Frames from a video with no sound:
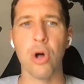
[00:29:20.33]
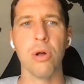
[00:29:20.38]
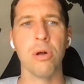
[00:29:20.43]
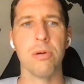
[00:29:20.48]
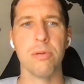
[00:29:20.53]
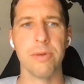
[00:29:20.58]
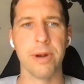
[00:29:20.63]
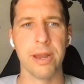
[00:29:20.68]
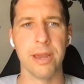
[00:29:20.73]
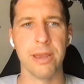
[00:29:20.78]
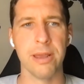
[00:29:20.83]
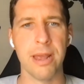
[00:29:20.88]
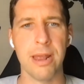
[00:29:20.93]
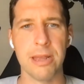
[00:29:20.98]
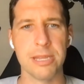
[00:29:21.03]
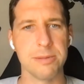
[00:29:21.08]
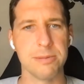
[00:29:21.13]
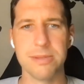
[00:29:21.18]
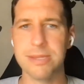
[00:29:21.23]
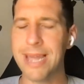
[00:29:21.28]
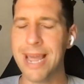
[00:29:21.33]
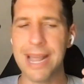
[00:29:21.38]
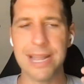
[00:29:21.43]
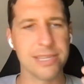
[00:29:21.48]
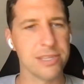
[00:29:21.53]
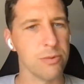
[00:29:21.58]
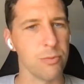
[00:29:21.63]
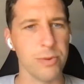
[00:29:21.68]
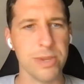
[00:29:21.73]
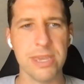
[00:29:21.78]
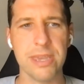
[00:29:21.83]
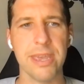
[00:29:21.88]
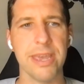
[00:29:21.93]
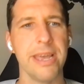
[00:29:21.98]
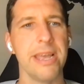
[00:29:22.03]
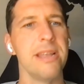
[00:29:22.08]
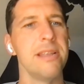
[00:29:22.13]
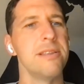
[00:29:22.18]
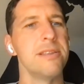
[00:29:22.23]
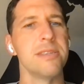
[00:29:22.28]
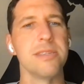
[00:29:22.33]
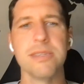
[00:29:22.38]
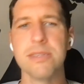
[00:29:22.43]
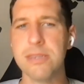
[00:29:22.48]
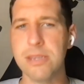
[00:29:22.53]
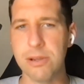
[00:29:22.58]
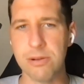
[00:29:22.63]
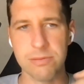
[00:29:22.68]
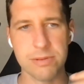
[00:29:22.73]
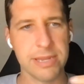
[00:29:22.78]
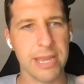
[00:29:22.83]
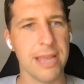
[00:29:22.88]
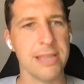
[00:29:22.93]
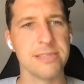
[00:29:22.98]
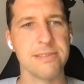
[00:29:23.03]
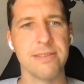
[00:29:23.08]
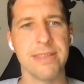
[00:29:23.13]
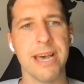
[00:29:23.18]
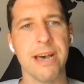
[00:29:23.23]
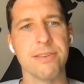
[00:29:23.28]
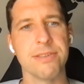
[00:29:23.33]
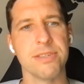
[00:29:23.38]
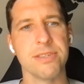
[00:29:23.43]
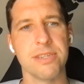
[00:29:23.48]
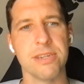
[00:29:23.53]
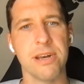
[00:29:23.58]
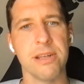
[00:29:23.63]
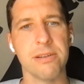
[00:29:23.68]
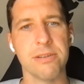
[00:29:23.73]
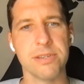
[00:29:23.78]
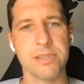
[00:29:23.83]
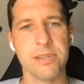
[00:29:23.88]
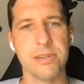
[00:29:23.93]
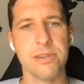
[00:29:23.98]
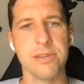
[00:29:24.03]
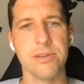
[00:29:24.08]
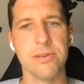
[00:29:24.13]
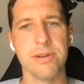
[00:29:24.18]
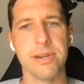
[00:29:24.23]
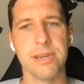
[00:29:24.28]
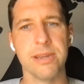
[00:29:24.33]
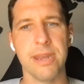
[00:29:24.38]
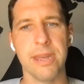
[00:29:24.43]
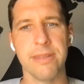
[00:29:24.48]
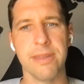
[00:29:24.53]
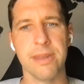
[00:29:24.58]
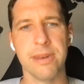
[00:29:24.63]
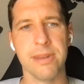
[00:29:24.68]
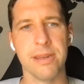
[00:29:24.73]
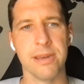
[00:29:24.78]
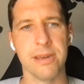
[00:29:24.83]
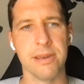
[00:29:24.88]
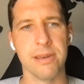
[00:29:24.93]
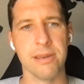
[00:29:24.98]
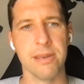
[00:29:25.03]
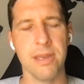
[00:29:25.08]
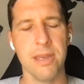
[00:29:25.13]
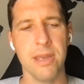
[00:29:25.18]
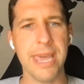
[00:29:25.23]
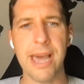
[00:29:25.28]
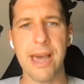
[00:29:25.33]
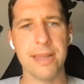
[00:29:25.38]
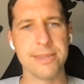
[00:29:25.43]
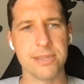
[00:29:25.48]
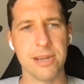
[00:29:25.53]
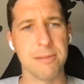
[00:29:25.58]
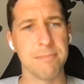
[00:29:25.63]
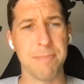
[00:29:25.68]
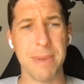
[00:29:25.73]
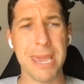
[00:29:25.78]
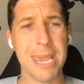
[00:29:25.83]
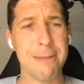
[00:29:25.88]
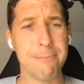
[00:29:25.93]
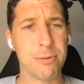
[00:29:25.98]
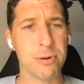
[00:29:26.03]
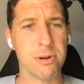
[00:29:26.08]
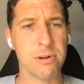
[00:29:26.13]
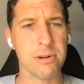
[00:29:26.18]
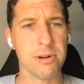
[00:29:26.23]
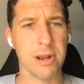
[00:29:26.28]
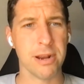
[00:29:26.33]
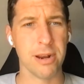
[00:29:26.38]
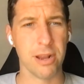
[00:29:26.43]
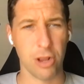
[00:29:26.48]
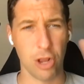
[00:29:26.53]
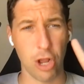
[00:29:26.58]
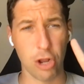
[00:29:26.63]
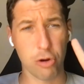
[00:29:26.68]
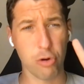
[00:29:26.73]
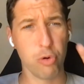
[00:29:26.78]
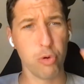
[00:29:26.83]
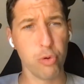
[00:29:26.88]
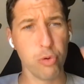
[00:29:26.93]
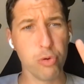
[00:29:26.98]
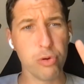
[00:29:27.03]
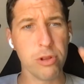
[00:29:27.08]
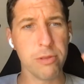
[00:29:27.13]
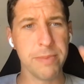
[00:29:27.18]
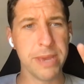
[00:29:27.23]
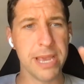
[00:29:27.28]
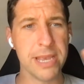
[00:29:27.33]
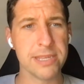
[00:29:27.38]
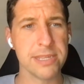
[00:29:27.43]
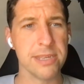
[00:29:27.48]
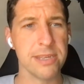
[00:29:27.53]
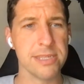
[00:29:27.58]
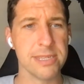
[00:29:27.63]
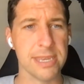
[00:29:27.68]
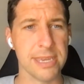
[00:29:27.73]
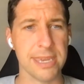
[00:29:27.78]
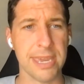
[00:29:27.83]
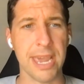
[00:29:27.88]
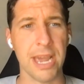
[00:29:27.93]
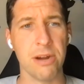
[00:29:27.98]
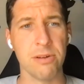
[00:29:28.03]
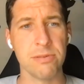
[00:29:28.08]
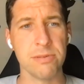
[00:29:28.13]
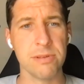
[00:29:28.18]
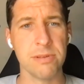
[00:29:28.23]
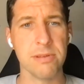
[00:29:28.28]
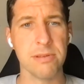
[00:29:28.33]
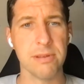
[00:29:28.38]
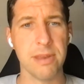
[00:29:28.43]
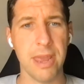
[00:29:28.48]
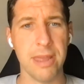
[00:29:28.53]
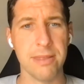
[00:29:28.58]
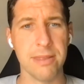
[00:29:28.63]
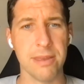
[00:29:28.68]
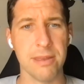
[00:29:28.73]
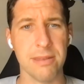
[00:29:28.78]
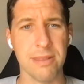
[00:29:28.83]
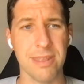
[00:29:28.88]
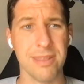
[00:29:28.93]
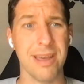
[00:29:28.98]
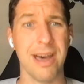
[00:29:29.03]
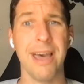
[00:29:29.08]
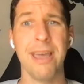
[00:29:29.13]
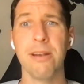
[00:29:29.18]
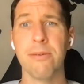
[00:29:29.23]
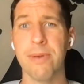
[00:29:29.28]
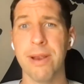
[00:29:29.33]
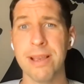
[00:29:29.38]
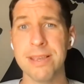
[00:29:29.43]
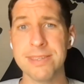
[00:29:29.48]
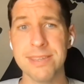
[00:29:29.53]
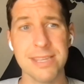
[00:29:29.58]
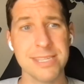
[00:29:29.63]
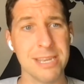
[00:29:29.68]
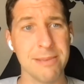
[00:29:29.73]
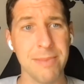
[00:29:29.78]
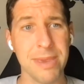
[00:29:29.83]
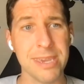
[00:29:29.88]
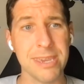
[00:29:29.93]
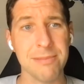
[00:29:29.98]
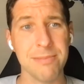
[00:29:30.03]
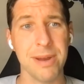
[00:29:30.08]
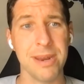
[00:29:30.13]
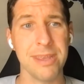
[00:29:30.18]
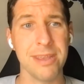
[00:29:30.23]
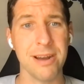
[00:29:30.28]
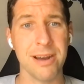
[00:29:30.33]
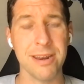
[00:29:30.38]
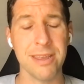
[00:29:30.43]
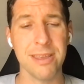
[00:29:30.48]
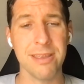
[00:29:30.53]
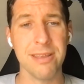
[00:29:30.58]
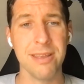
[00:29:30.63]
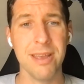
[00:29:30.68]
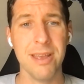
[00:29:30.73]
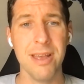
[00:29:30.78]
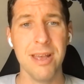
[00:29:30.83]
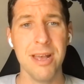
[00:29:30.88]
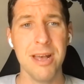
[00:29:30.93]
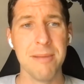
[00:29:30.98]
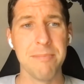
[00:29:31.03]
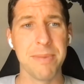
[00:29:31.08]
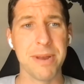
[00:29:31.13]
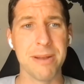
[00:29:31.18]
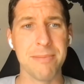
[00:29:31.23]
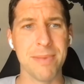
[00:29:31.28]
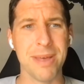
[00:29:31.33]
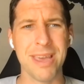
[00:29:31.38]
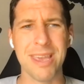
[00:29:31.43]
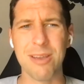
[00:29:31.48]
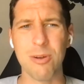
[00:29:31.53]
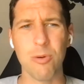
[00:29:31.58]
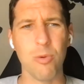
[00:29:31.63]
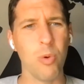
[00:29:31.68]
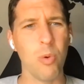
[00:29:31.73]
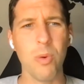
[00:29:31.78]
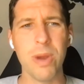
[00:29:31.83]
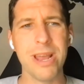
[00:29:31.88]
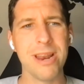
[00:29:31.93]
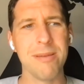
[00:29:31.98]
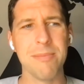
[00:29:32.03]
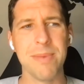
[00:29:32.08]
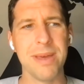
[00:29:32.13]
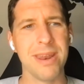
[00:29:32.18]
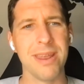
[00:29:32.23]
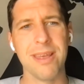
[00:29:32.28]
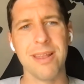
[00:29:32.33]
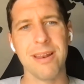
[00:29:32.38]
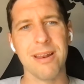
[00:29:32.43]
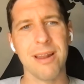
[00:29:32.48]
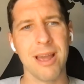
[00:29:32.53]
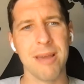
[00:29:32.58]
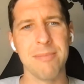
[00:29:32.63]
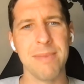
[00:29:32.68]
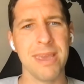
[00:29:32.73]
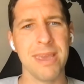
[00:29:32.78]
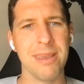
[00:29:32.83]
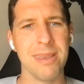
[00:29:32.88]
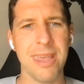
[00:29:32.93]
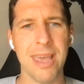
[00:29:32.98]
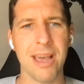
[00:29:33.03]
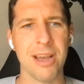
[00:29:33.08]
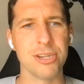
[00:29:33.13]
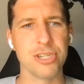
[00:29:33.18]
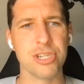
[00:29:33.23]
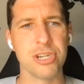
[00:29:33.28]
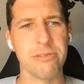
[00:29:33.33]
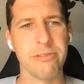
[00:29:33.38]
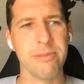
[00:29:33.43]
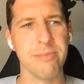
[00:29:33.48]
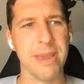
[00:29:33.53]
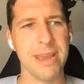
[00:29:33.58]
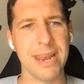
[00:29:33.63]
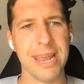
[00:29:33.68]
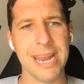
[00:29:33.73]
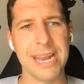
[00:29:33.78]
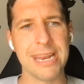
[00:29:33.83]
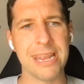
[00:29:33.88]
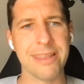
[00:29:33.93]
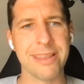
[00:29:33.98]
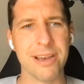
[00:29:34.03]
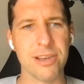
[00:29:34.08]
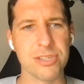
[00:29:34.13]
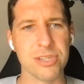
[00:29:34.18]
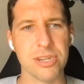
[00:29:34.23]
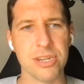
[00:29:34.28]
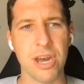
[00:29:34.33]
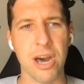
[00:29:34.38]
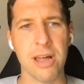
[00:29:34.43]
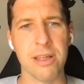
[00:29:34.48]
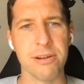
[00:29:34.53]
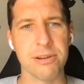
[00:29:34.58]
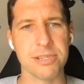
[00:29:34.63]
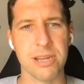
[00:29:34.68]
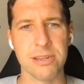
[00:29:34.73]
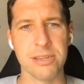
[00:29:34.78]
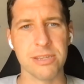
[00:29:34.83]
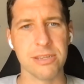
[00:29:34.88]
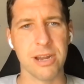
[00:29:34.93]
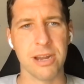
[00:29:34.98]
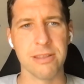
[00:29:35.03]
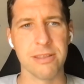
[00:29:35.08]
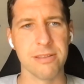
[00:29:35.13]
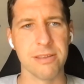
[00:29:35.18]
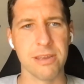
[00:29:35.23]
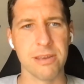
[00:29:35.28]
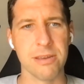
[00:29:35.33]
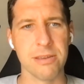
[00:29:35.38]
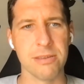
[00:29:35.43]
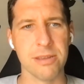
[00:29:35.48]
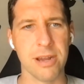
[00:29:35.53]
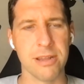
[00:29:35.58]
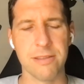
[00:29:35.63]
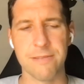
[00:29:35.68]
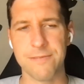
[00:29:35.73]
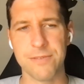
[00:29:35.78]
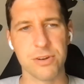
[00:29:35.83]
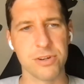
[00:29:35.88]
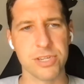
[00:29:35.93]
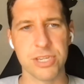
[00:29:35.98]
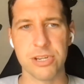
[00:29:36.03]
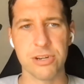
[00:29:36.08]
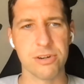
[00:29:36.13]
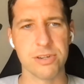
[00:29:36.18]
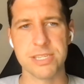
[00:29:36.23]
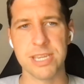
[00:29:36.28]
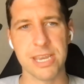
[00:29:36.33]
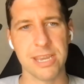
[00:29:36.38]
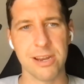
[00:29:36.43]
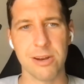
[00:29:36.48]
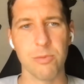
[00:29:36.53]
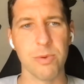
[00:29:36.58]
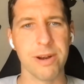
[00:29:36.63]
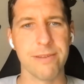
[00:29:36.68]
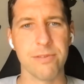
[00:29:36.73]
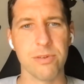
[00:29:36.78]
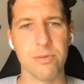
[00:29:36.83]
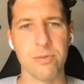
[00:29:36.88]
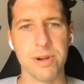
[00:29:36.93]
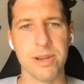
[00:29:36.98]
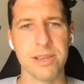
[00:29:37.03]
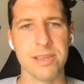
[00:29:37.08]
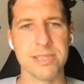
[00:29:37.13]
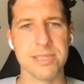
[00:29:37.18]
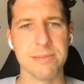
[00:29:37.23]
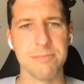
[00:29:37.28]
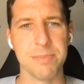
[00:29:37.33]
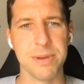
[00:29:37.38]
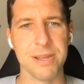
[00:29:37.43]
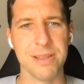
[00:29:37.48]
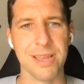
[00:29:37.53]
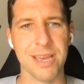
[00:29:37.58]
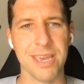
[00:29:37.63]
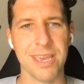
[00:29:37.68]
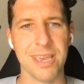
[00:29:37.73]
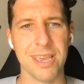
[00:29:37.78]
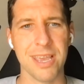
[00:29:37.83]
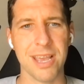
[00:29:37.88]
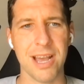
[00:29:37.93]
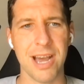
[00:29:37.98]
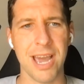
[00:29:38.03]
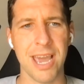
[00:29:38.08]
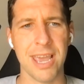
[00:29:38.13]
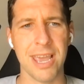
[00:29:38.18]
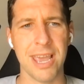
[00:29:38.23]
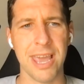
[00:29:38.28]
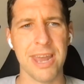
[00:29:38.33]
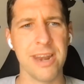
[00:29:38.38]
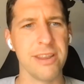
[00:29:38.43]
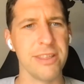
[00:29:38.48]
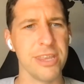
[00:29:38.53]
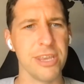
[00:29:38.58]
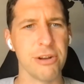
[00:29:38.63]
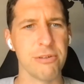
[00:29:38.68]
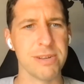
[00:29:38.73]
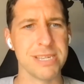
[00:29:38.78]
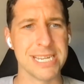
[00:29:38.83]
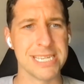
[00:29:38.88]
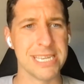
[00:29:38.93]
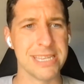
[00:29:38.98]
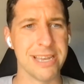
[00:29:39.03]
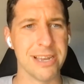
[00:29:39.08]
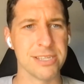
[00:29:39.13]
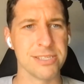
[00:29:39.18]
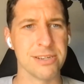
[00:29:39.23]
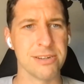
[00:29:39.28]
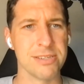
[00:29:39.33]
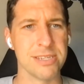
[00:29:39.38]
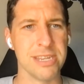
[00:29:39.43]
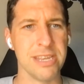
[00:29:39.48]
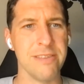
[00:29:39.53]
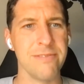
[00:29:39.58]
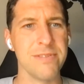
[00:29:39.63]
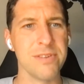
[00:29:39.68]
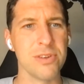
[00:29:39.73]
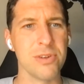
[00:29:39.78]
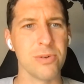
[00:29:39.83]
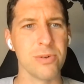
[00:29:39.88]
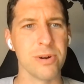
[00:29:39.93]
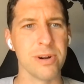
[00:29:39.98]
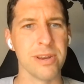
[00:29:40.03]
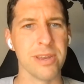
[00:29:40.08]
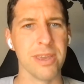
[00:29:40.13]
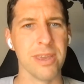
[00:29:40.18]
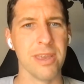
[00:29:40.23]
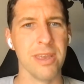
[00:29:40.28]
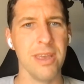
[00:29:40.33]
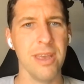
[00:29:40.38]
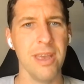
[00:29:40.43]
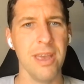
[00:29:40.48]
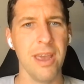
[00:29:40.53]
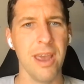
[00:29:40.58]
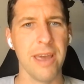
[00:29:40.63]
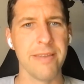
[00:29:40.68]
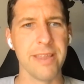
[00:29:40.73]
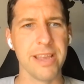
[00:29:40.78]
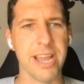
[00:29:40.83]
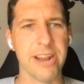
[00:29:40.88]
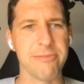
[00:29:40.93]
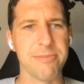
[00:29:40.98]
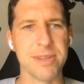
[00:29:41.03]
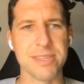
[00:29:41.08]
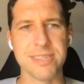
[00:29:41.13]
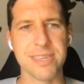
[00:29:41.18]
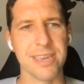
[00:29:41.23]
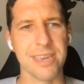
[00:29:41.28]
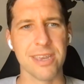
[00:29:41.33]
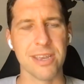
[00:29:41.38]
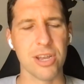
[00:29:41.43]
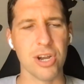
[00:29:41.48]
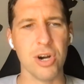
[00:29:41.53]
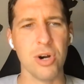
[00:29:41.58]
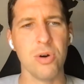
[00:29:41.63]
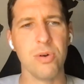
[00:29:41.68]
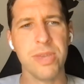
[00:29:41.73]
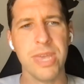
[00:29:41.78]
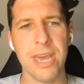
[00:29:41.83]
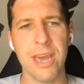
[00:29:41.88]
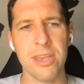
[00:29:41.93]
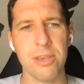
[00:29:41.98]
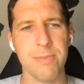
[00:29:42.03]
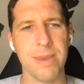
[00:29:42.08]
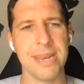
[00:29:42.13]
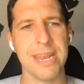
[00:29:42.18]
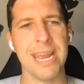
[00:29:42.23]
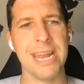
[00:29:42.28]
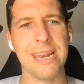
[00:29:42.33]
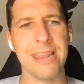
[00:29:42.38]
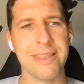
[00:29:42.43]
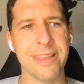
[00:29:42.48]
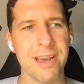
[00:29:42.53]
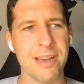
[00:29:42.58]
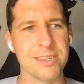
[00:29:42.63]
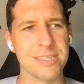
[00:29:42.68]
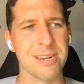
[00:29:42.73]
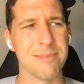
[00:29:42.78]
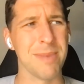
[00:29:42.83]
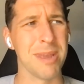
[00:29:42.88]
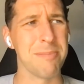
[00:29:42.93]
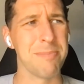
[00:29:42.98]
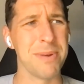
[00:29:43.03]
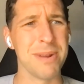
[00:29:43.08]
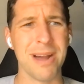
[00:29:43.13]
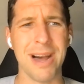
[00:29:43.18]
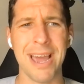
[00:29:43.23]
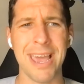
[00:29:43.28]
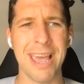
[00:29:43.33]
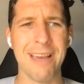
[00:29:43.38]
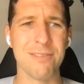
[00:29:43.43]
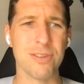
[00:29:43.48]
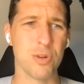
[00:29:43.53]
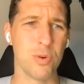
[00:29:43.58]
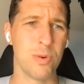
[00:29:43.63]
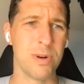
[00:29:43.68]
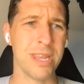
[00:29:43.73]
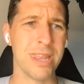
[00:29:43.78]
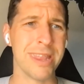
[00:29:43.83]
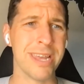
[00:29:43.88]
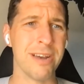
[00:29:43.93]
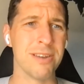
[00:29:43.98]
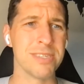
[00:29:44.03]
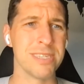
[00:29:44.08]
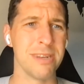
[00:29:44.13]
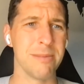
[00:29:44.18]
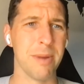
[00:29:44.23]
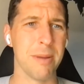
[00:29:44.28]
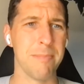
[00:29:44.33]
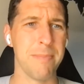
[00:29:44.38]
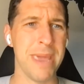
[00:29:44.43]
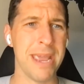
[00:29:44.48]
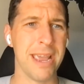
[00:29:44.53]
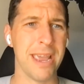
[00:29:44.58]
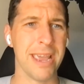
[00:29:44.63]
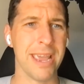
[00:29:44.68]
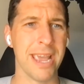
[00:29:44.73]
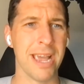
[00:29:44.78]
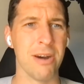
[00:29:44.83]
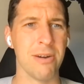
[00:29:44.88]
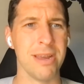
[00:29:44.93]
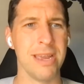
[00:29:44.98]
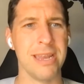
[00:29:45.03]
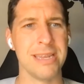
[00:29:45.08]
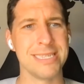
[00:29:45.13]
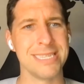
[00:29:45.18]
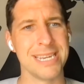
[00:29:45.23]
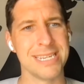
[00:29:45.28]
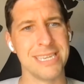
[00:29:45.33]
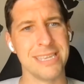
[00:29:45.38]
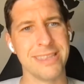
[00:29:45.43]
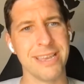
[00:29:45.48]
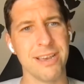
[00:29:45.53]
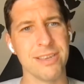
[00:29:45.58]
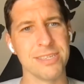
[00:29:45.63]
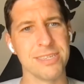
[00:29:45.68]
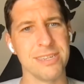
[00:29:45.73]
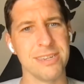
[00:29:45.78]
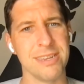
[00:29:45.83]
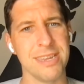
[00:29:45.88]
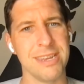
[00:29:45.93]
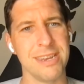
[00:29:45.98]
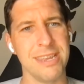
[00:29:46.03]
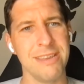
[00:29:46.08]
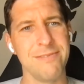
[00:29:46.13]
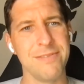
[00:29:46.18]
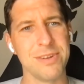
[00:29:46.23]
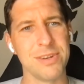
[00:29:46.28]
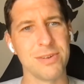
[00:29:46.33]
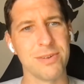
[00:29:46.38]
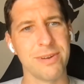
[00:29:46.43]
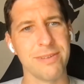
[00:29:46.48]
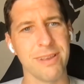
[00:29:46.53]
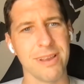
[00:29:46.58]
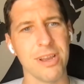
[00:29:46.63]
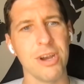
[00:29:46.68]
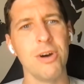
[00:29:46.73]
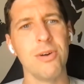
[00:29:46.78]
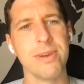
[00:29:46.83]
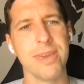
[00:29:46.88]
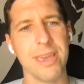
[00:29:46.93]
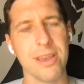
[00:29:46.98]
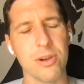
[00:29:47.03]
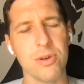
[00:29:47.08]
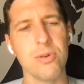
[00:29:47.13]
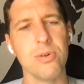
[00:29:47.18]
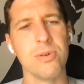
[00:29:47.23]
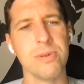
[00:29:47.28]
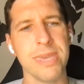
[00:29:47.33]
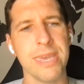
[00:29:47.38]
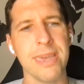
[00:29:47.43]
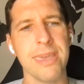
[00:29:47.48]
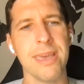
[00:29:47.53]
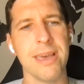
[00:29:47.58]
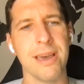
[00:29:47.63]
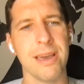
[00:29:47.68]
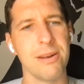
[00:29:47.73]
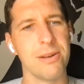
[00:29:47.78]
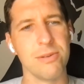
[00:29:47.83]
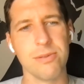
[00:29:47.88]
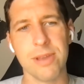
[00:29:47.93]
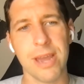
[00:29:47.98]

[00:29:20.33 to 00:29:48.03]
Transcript: all, right? And it's nights and weekends, tens of thousands of dollars into it. And then yeah, it's on paper on an accrual basis. The accountant and the IRS says I'm making money on it. But I'm like, well, wait a minute. Yeah, sure, we made $80,000 on the first year or second year, whatever it was. But like, I ended the year with $60,000 in inventory, and the government's like, oh yeah, you made 80,000. I'm like, but I have 20,000 in my bank account and 60,000 in inventory. Like, okay, cool, yeah,